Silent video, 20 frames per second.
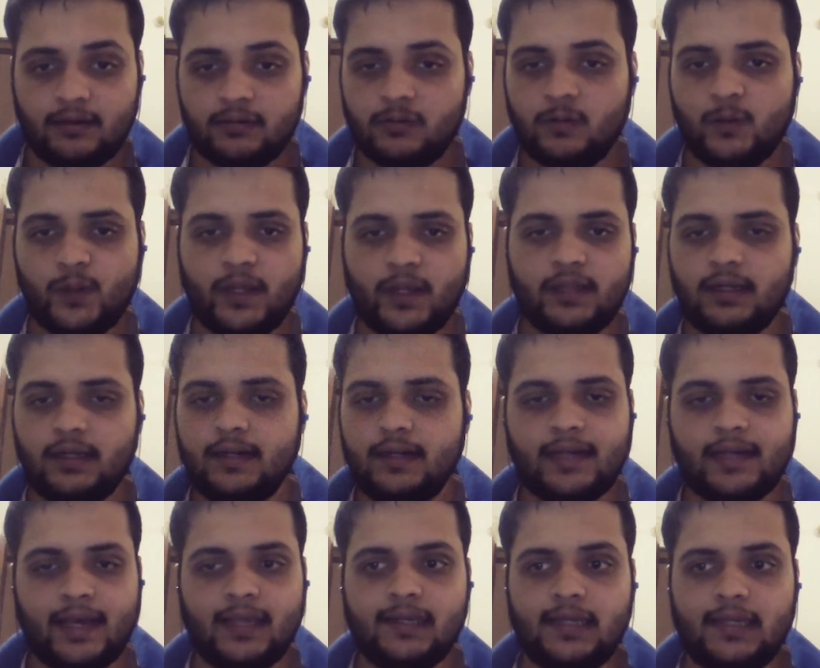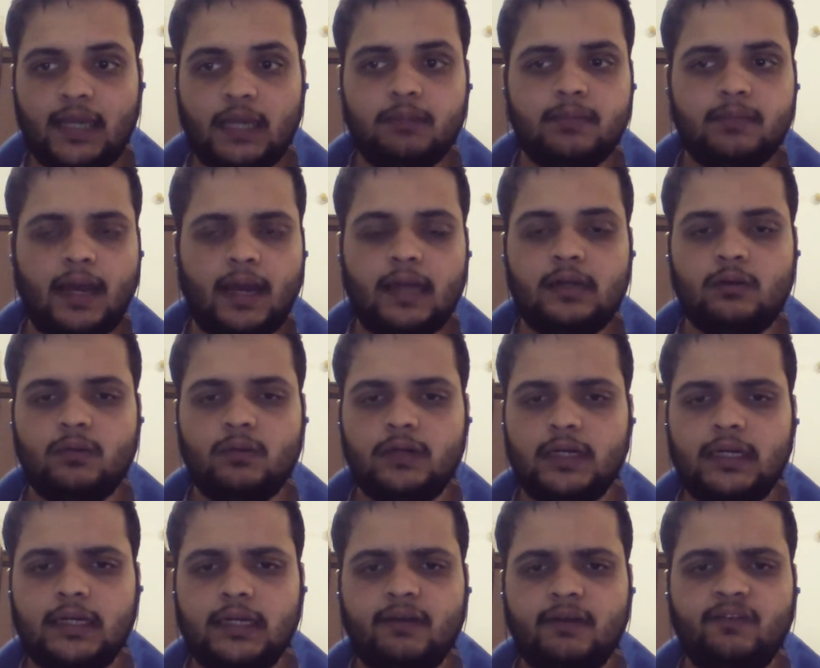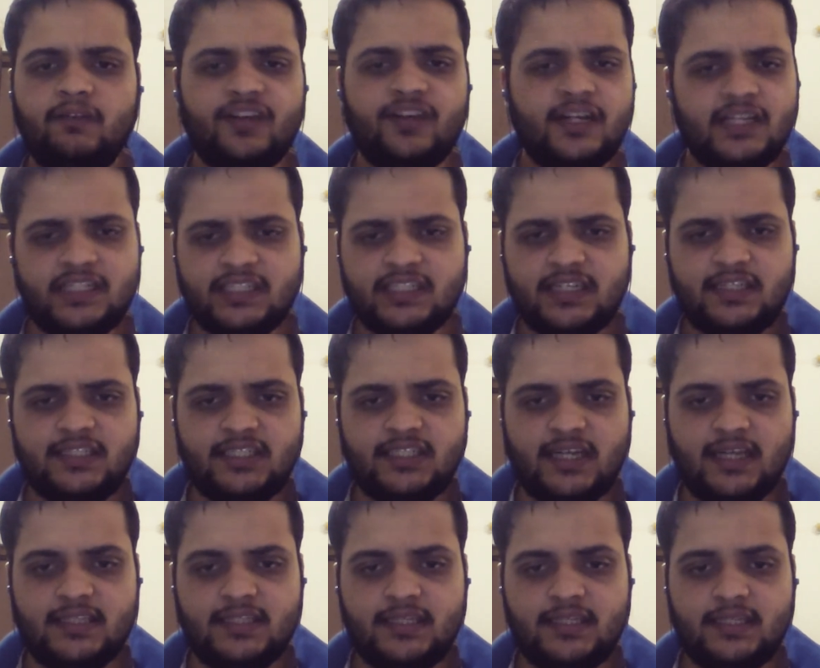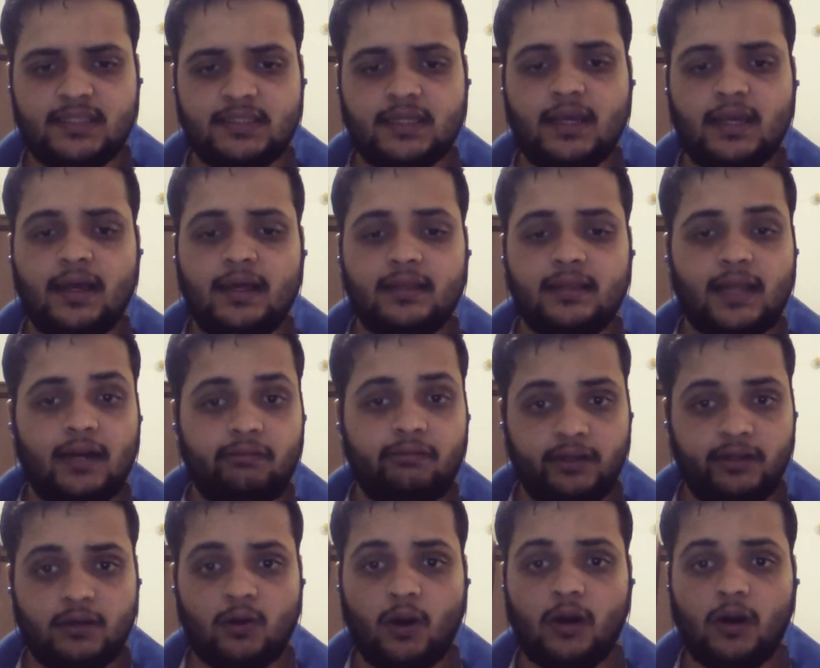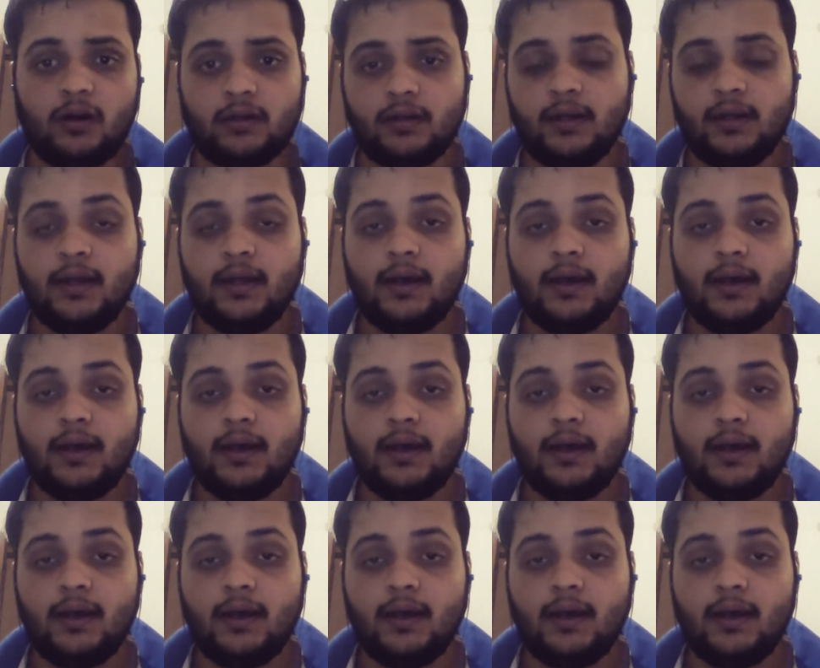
during the entire game and couldn't even finish our chances that we got.